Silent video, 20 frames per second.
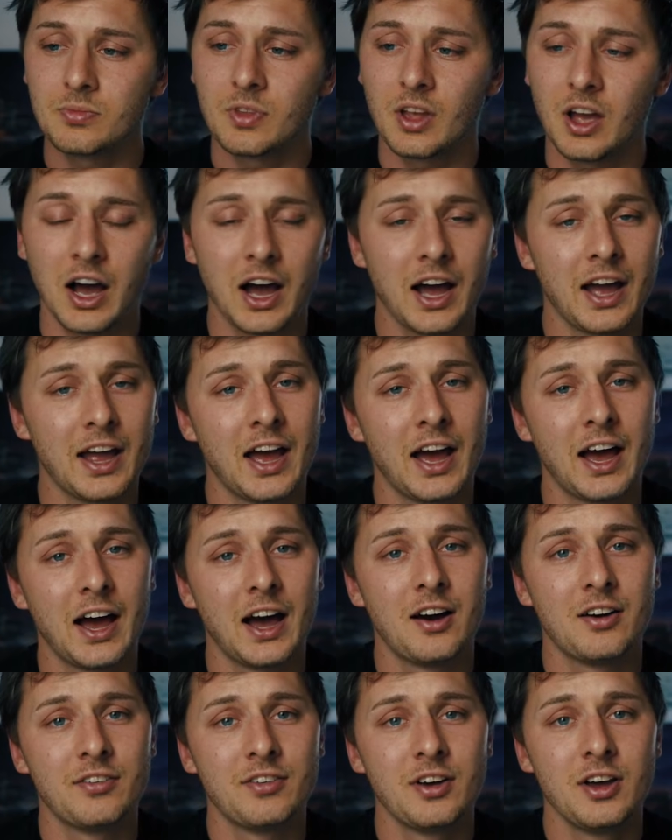I
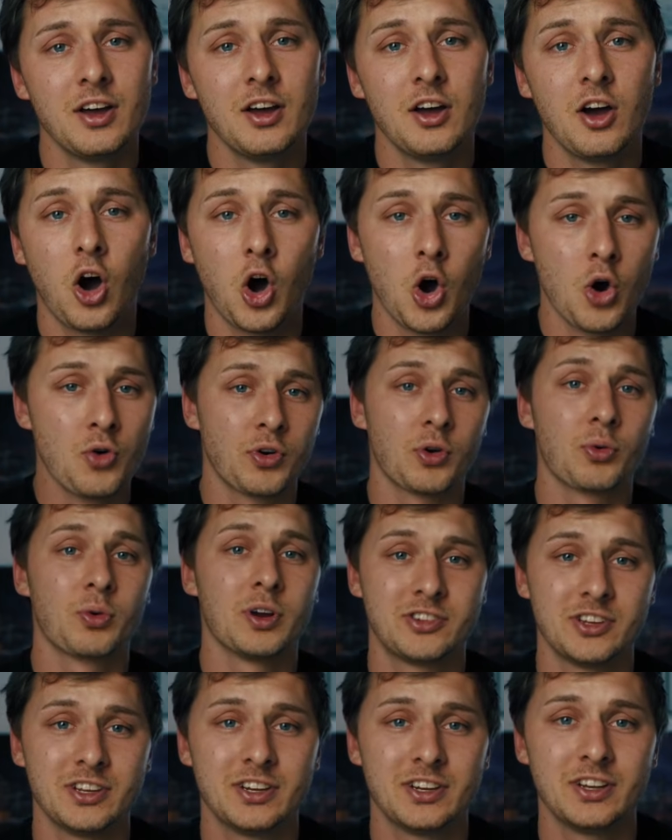have
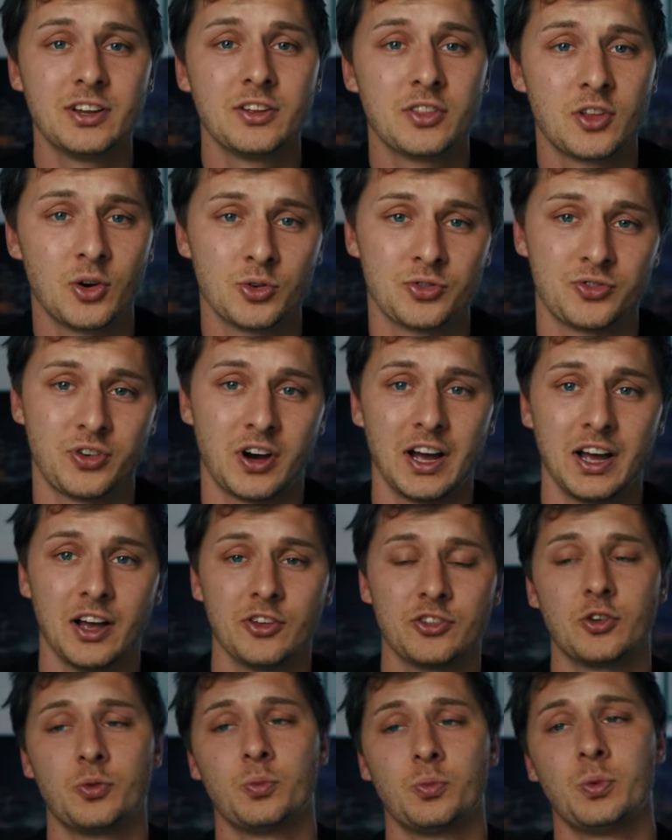overwritten those
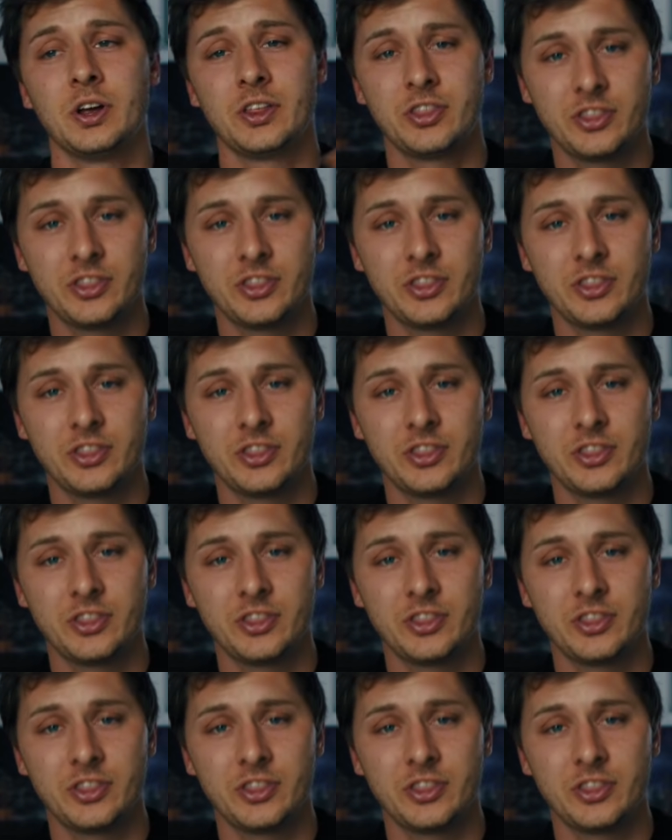files with